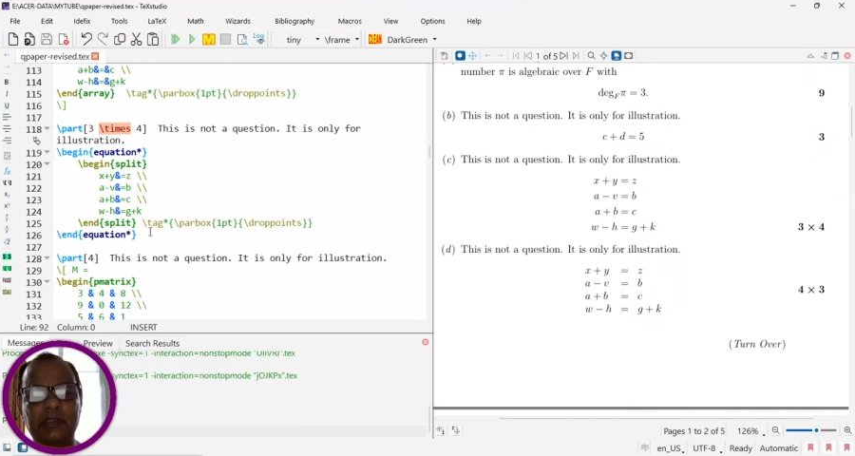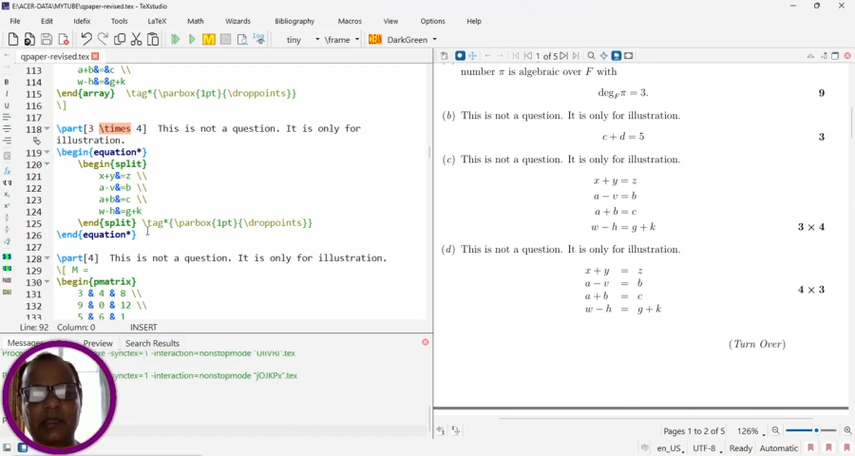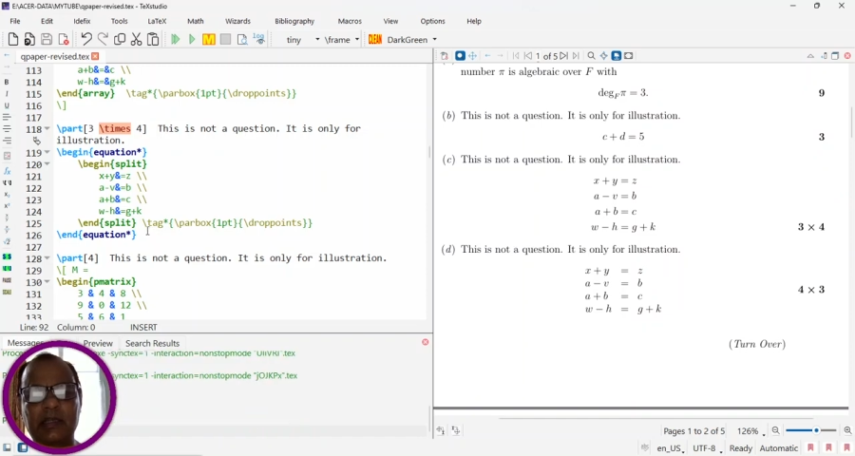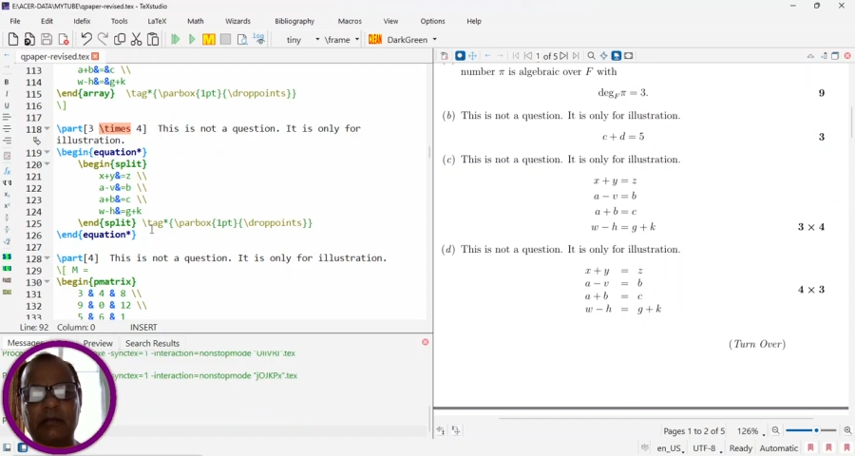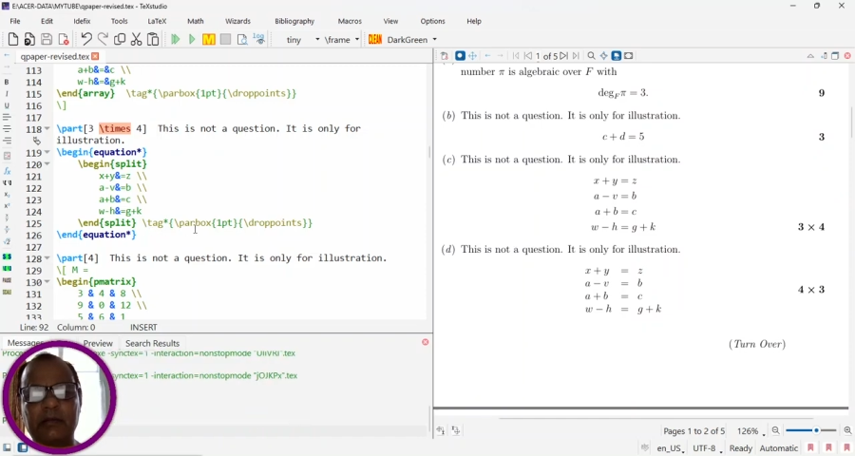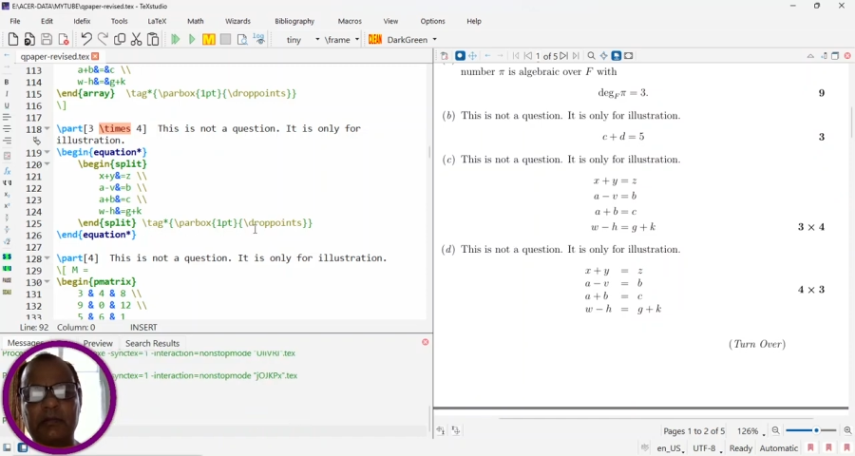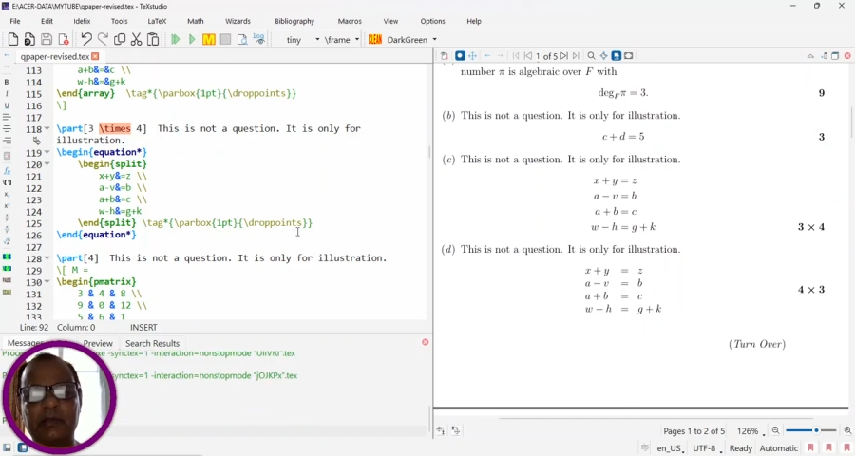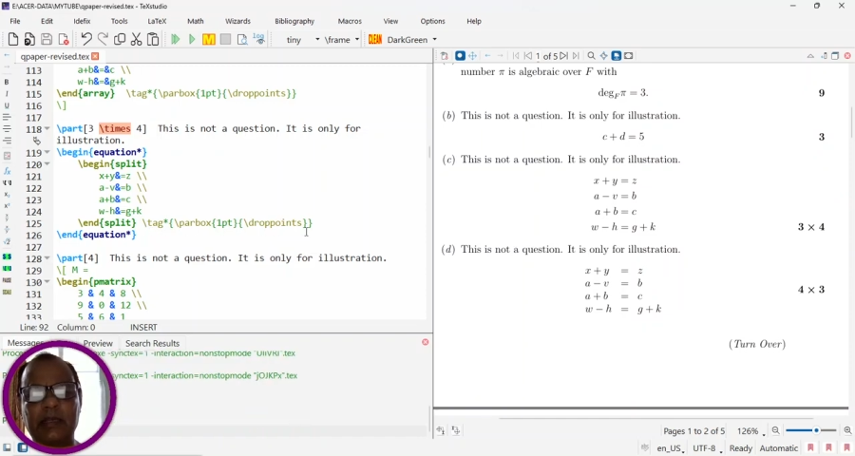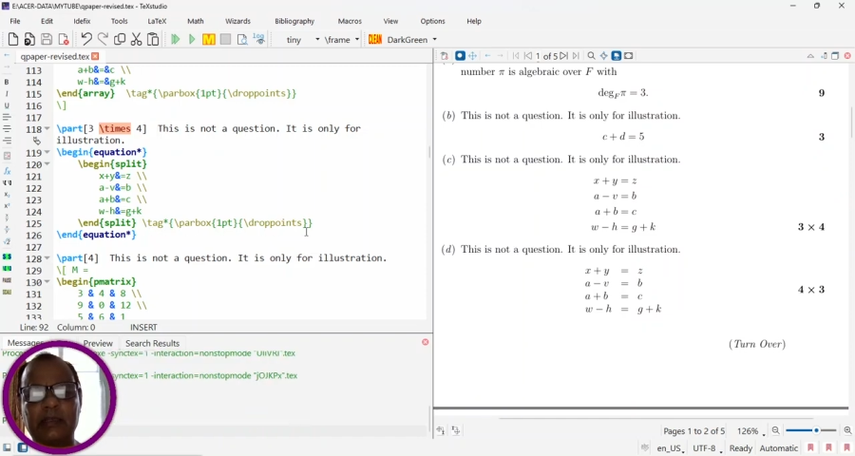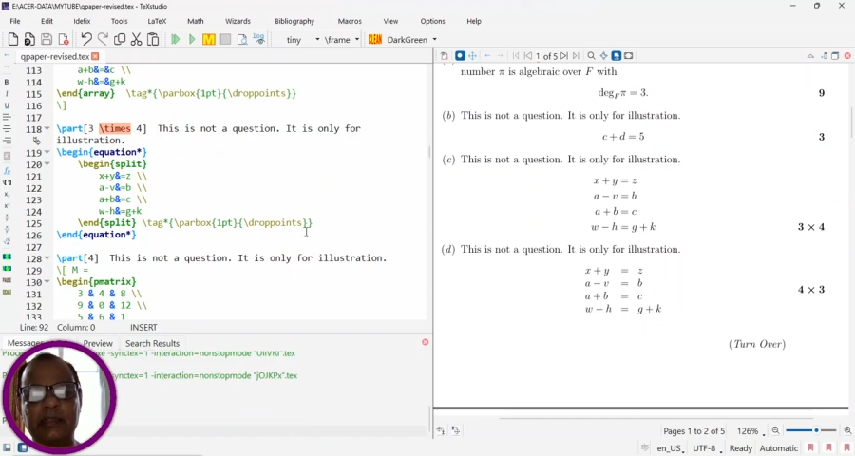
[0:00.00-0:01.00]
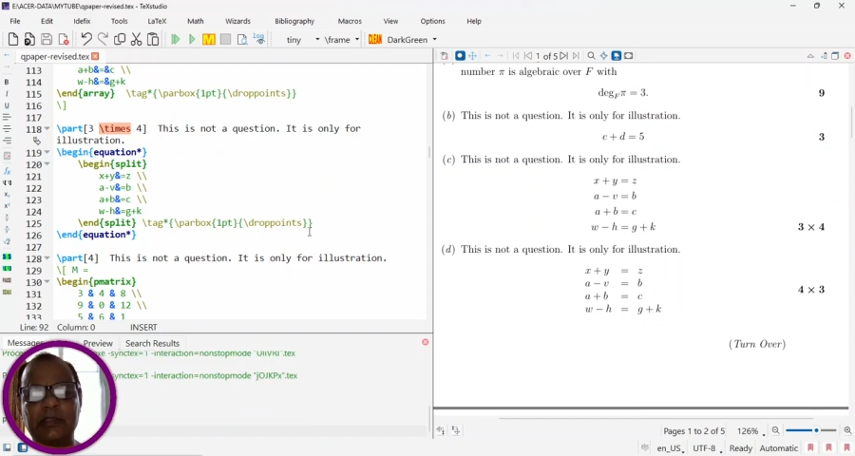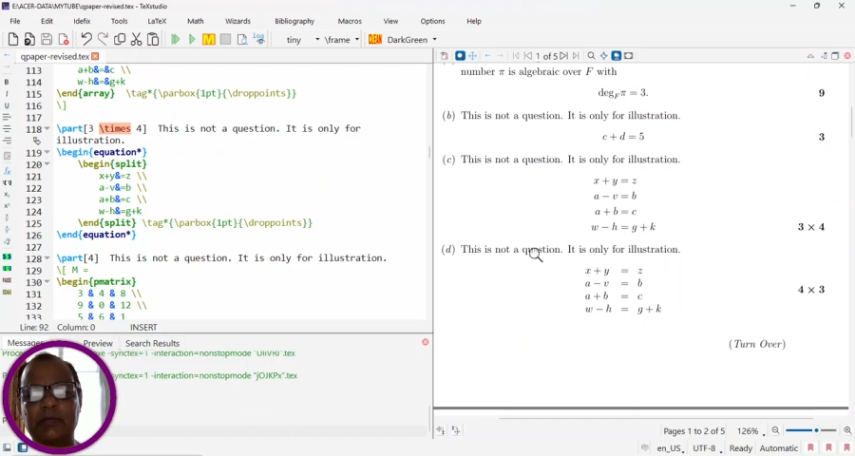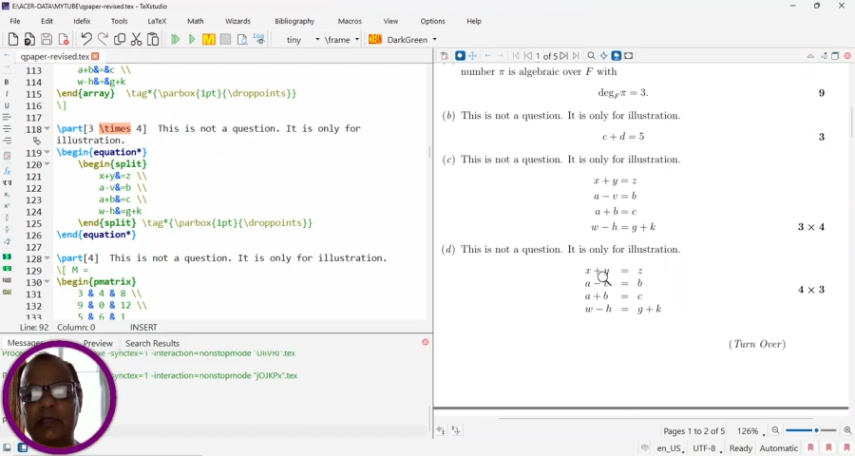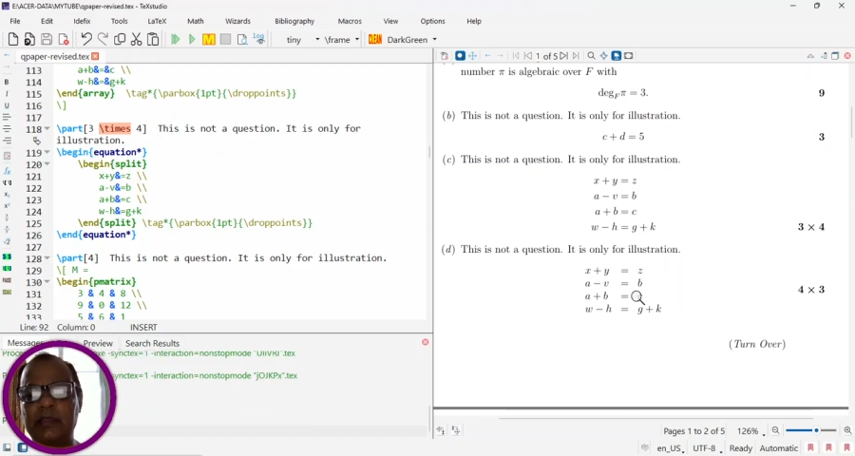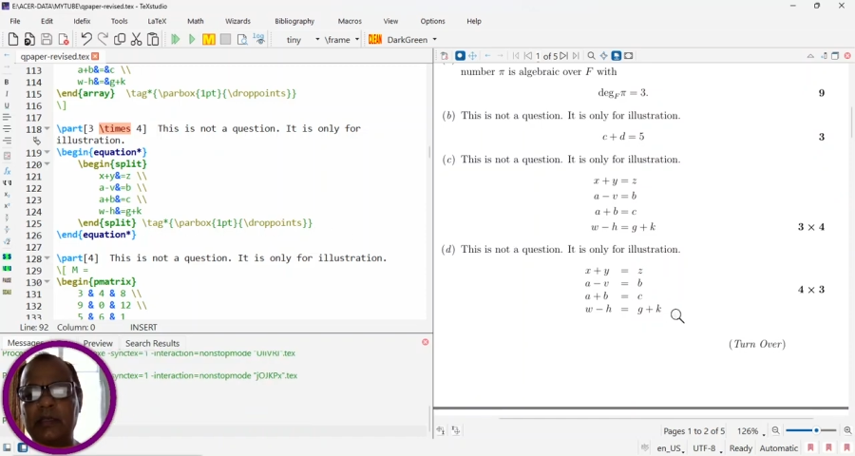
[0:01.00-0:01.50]
star, you have to write this
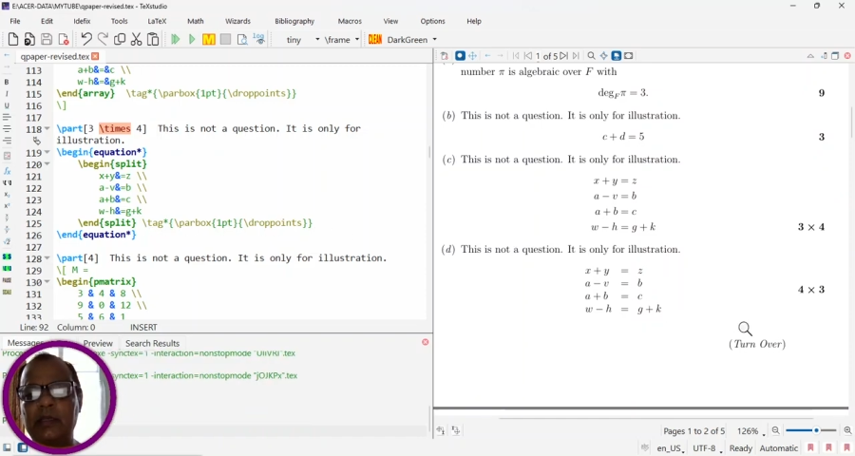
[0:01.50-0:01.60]
one.